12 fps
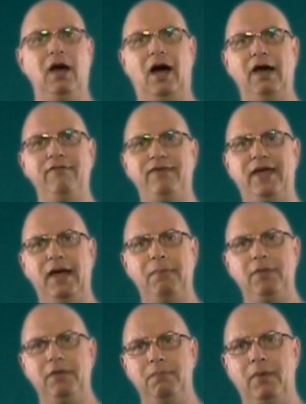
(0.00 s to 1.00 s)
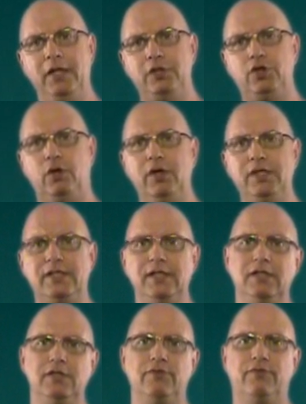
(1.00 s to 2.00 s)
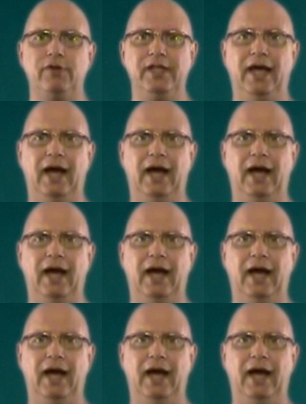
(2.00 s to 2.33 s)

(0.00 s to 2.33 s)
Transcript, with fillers: I've kept my choices for the